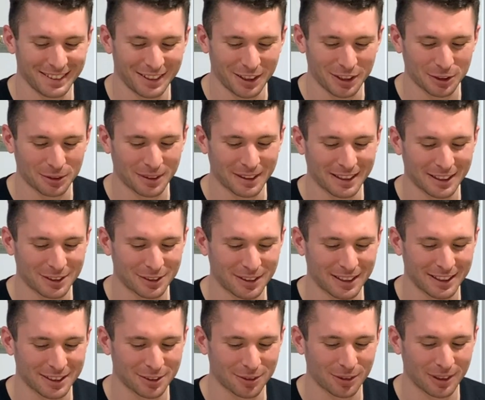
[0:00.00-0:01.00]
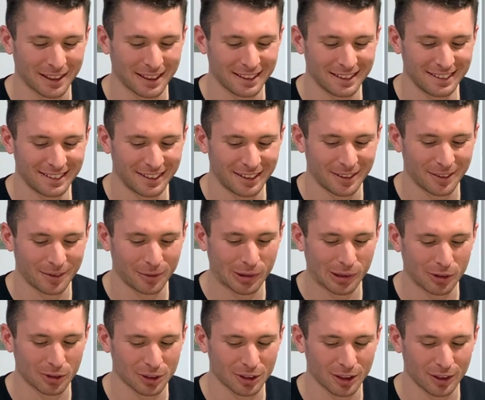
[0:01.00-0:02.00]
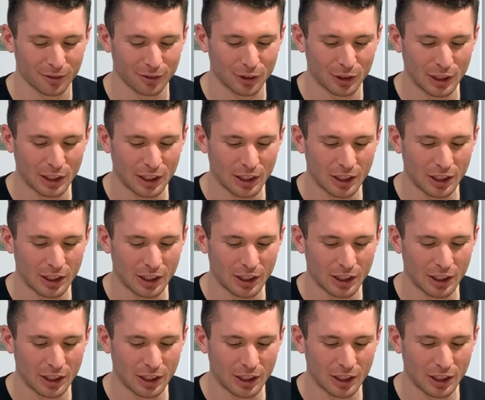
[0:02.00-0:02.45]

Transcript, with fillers: Nice one, that's great. Well deserved.